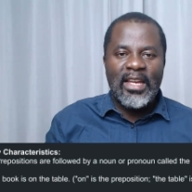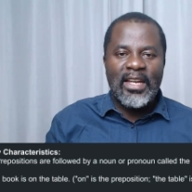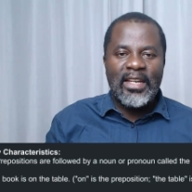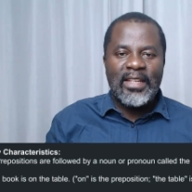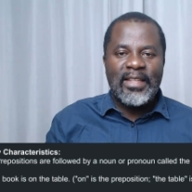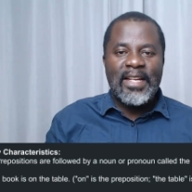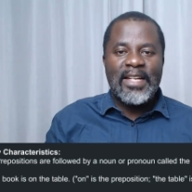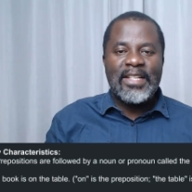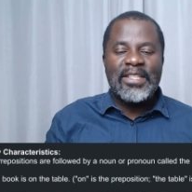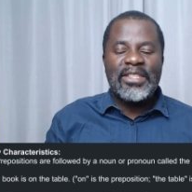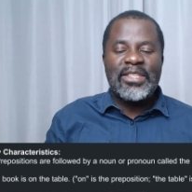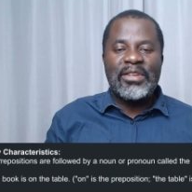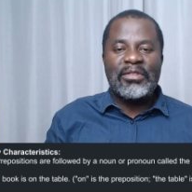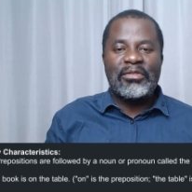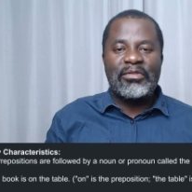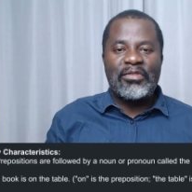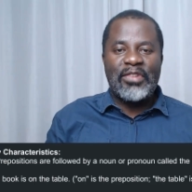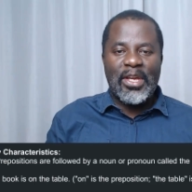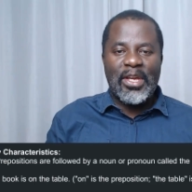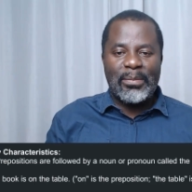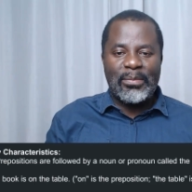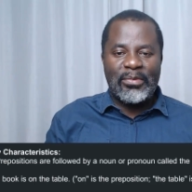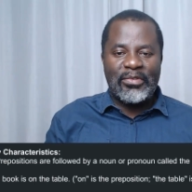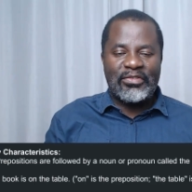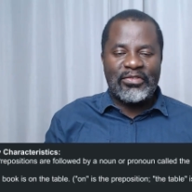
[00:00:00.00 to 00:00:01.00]
that's a
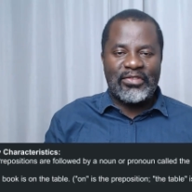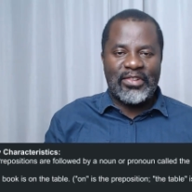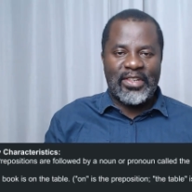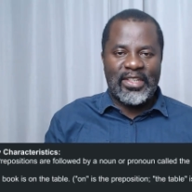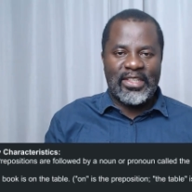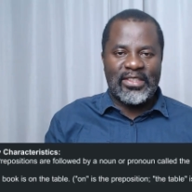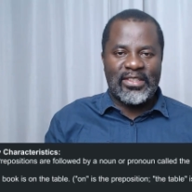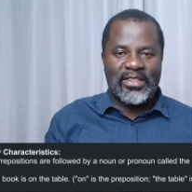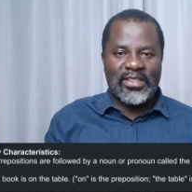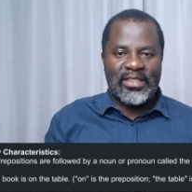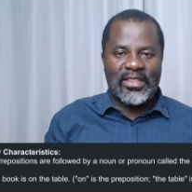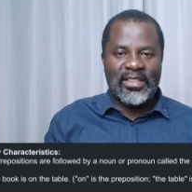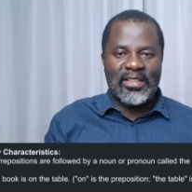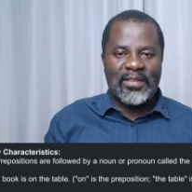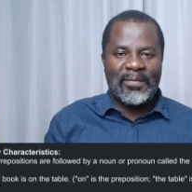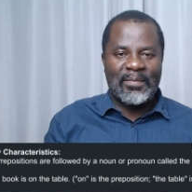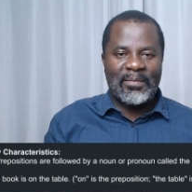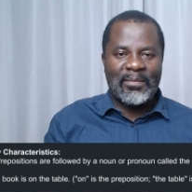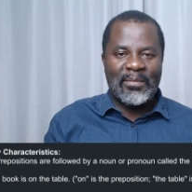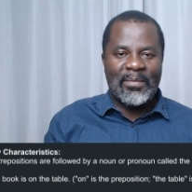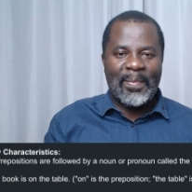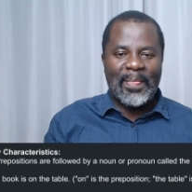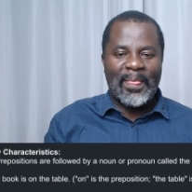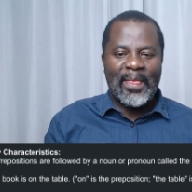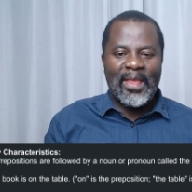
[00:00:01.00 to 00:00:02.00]
verb phrase.
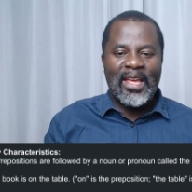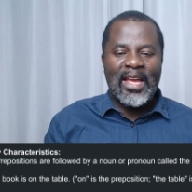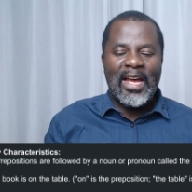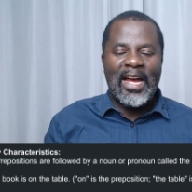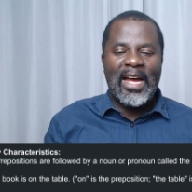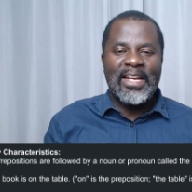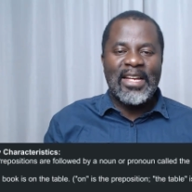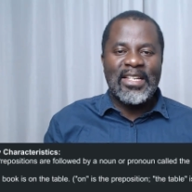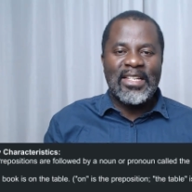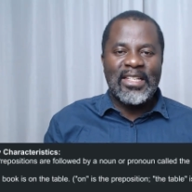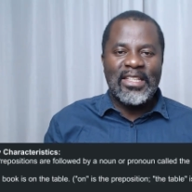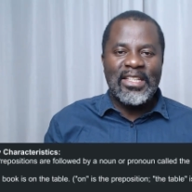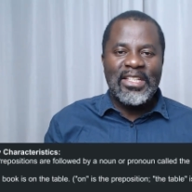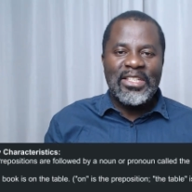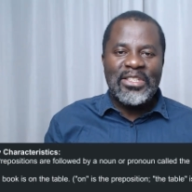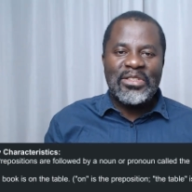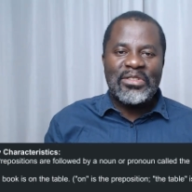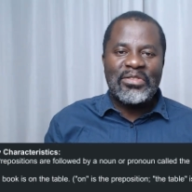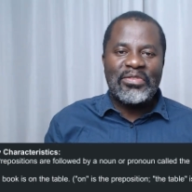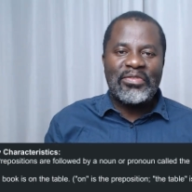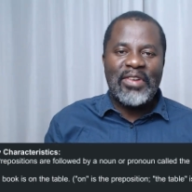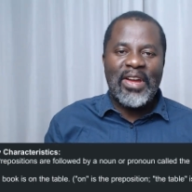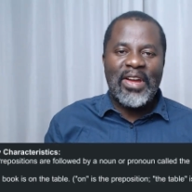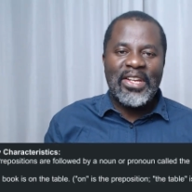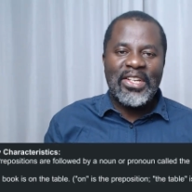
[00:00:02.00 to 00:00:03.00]
And its
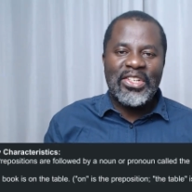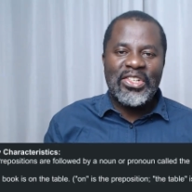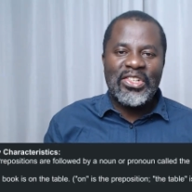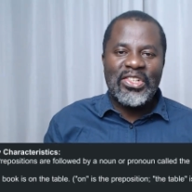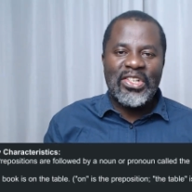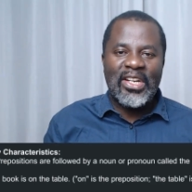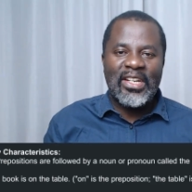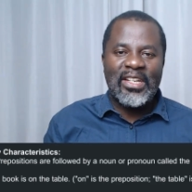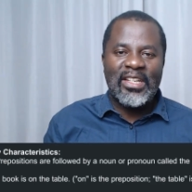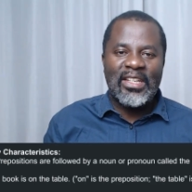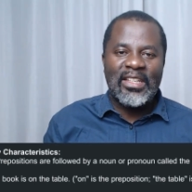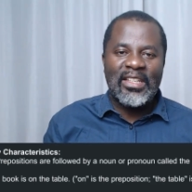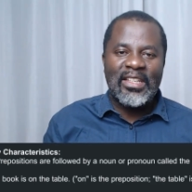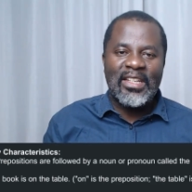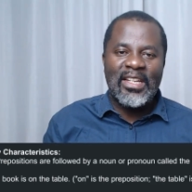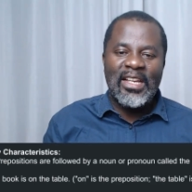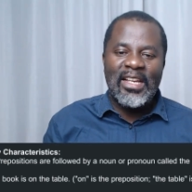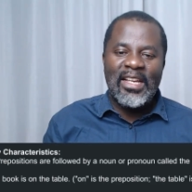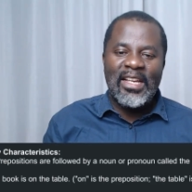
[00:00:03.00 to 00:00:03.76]
function